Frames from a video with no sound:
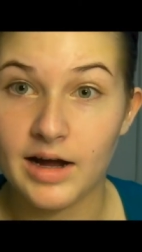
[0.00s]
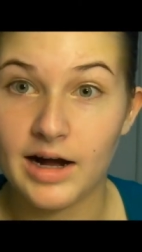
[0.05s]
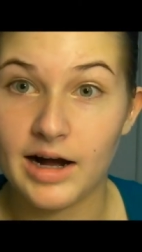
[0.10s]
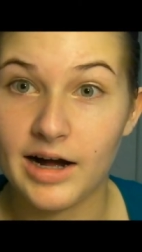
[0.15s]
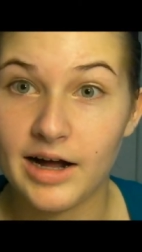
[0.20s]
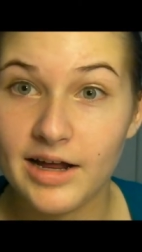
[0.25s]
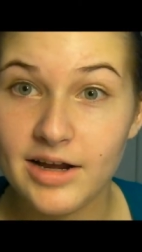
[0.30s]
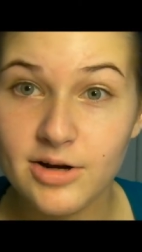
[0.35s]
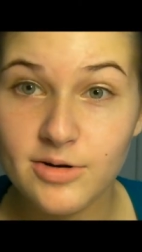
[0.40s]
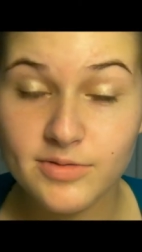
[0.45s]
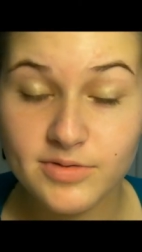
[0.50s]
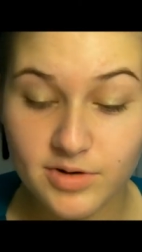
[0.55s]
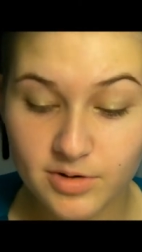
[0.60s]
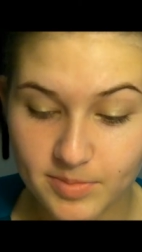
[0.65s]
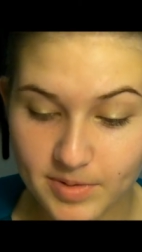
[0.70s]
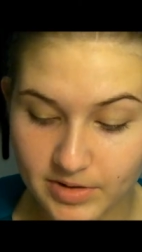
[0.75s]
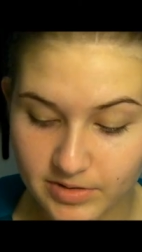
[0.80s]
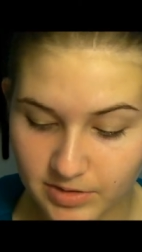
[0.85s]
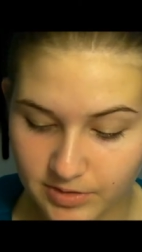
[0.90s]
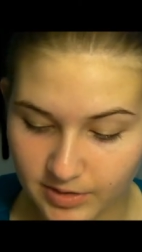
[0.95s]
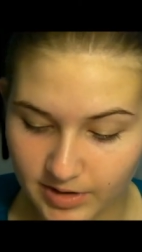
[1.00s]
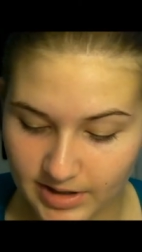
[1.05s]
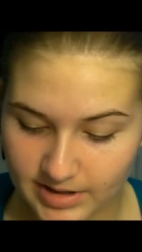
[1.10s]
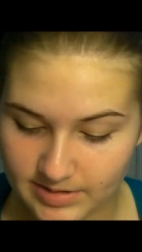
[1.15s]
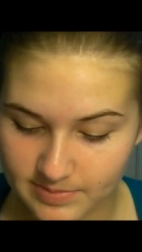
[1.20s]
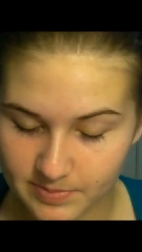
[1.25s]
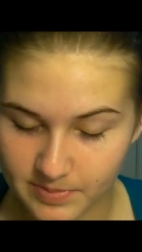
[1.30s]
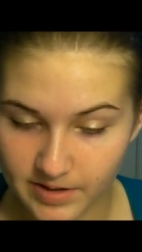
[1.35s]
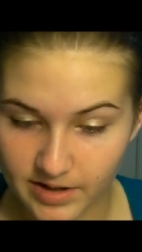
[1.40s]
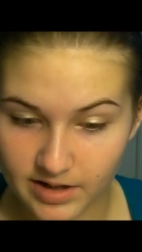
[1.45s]
I don't know about you
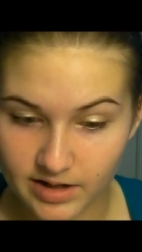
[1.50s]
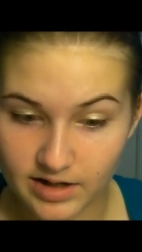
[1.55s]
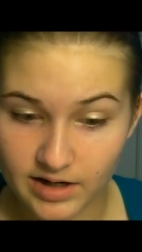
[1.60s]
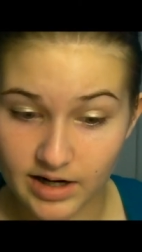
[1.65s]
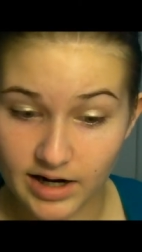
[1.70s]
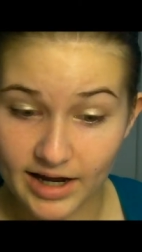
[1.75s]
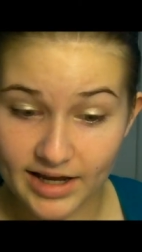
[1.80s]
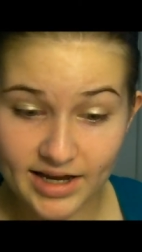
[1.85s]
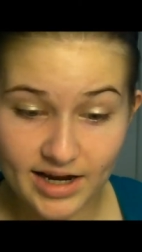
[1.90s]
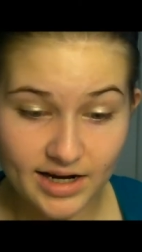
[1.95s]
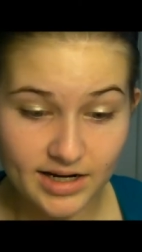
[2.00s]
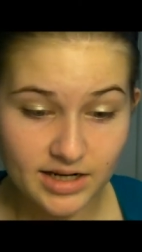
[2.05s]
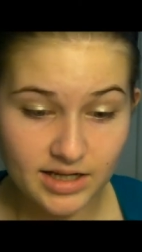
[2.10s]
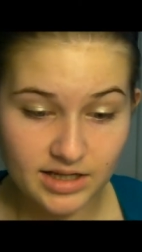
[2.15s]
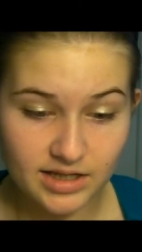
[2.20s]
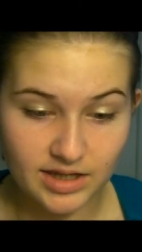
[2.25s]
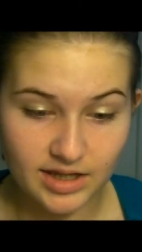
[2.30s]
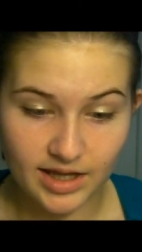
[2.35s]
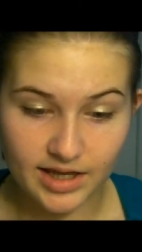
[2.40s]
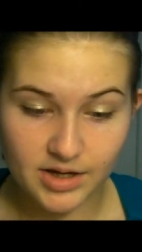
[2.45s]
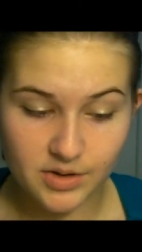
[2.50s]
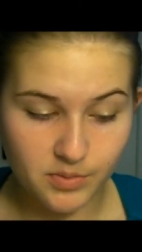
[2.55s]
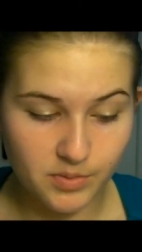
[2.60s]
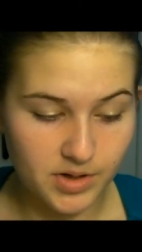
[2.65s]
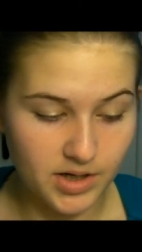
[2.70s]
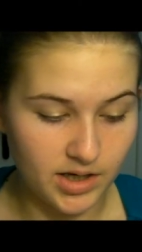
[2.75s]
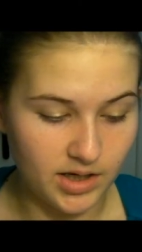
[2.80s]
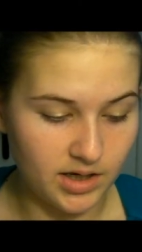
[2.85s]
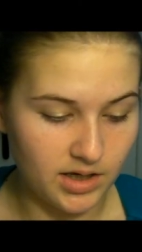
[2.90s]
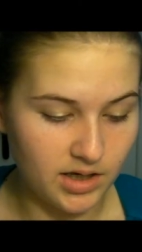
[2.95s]
guys, but uh, I kind of like
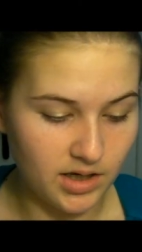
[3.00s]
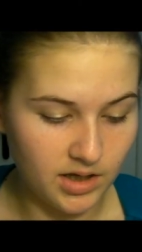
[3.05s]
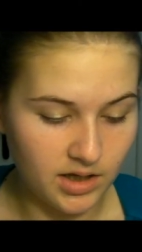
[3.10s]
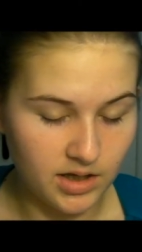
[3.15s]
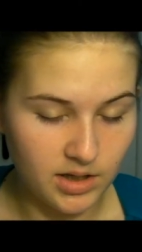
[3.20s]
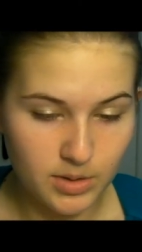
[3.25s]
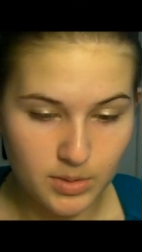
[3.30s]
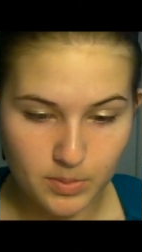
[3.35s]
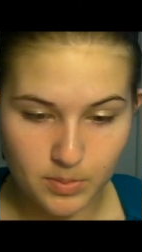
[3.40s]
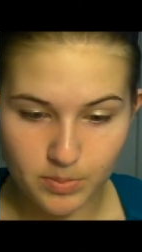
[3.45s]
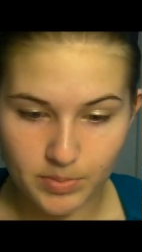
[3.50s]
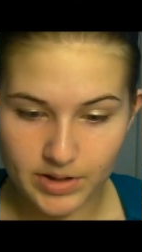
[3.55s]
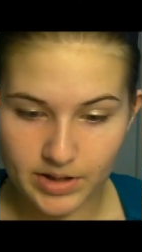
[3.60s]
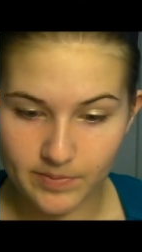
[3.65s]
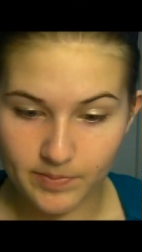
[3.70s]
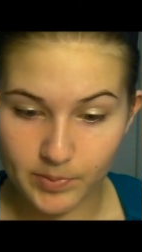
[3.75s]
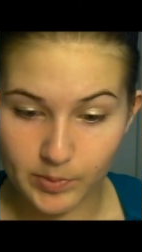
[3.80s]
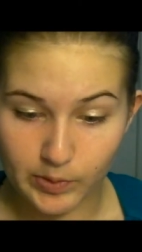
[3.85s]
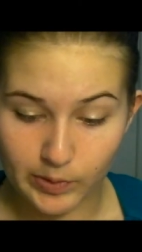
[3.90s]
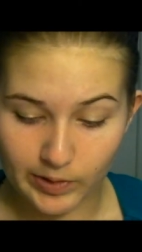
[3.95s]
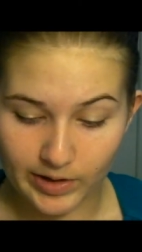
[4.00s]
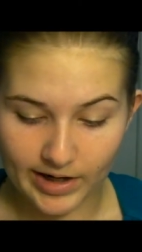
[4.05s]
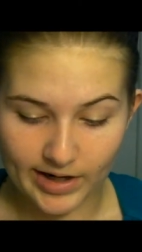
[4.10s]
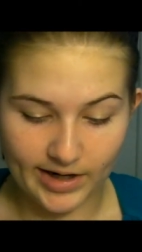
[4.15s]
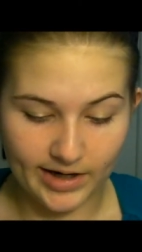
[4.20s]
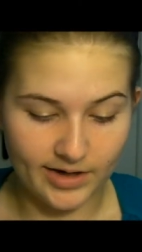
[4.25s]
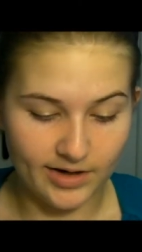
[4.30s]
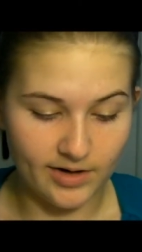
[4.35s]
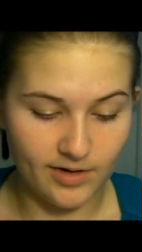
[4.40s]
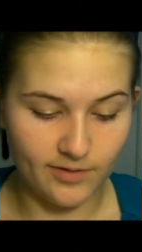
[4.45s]
when people
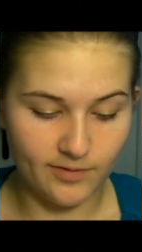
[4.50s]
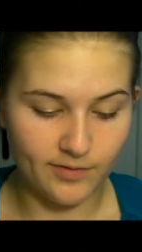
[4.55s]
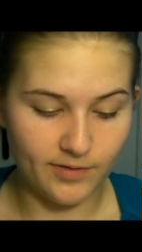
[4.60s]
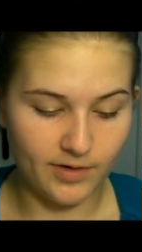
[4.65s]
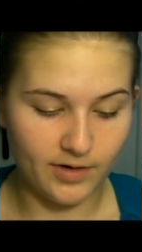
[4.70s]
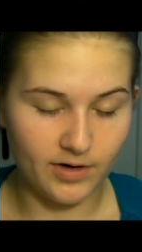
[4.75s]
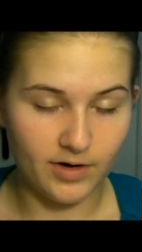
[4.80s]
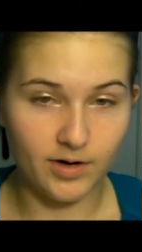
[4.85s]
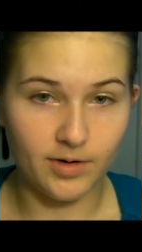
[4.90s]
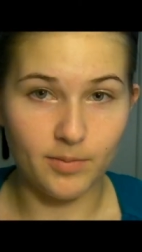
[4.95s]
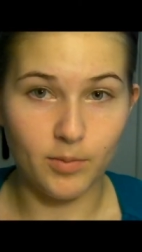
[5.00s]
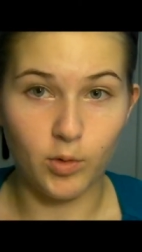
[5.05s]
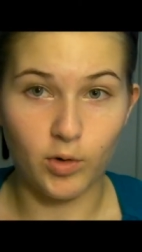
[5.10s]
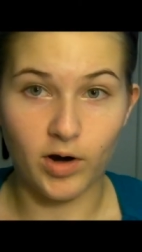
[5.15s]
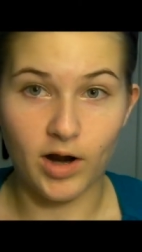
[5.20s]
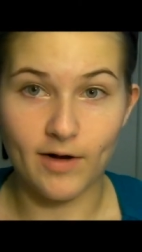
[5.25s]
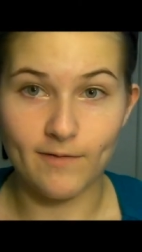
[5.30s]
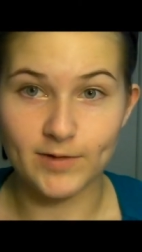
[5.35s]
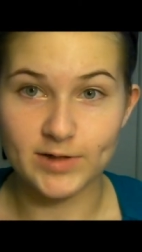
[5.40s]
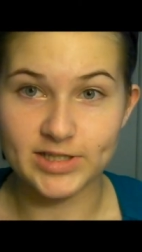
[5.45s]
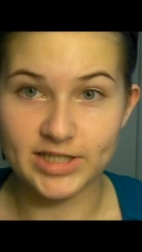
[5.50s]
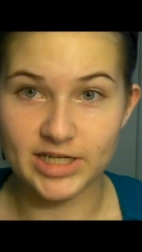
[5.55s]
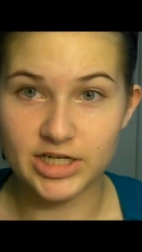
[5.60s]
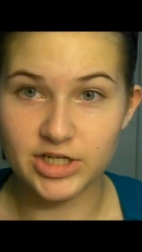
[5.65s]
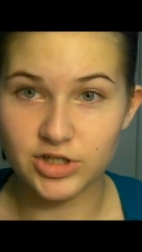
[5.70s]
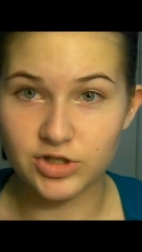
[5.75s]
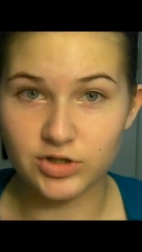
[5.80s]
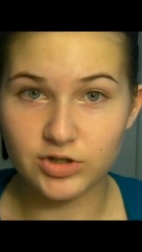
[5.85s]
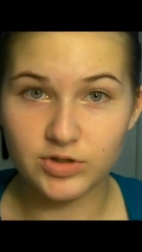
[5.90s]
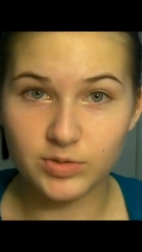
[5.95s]
kind of are more
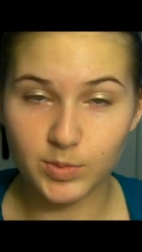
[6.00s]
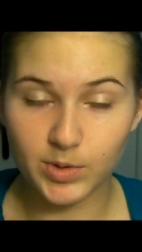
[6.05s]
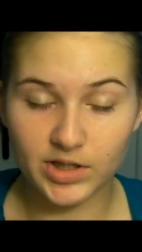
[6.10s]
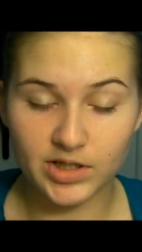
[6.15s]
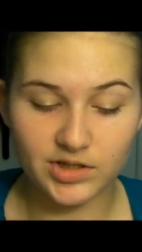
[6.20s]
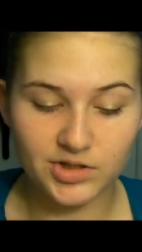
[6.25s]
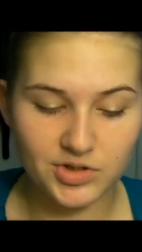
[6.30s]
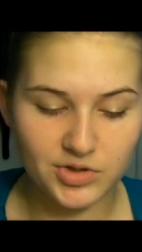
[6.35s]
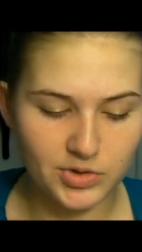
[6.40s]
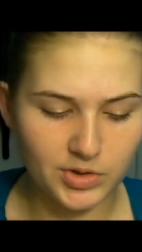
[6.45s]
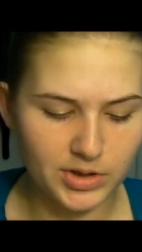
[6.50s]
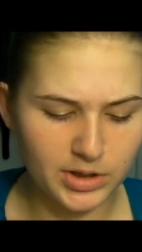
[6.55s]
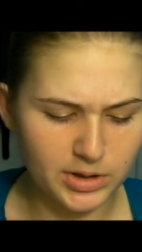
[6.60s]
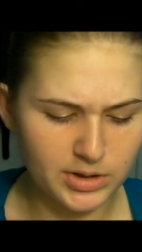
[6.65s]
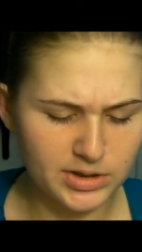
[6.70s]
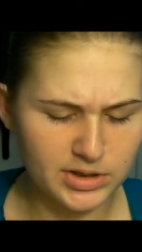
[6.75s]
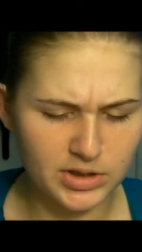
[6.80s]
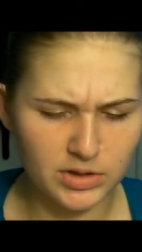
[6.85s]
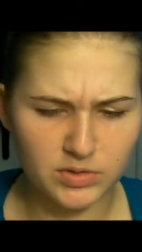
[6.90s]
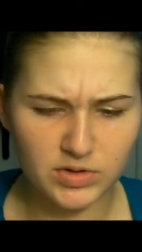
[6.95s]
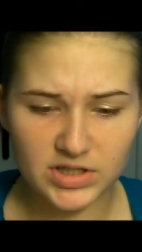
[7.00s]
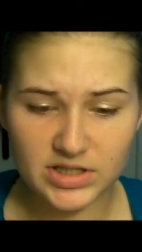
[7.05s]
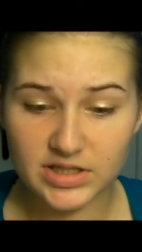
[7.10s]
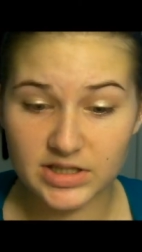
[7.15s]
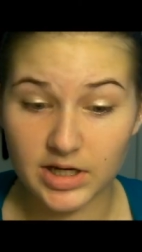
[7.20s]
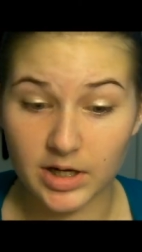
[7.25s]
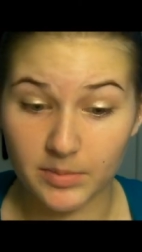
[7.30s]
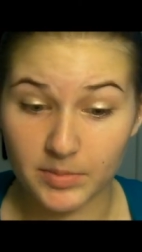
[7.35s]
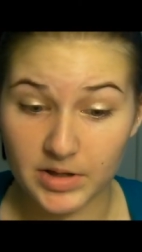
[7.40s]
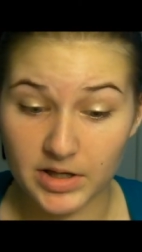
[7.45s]
conversational with their tutorials, so just
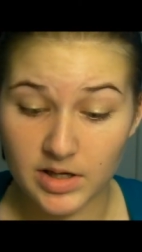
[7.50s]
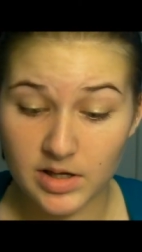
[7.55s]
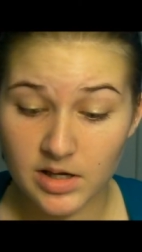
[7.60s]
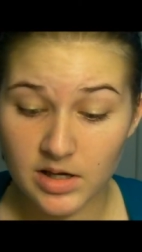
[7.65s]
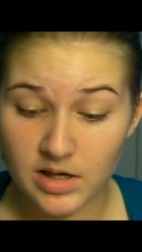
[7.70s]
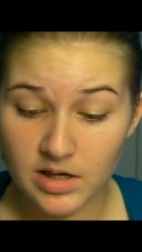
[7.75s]
tell me.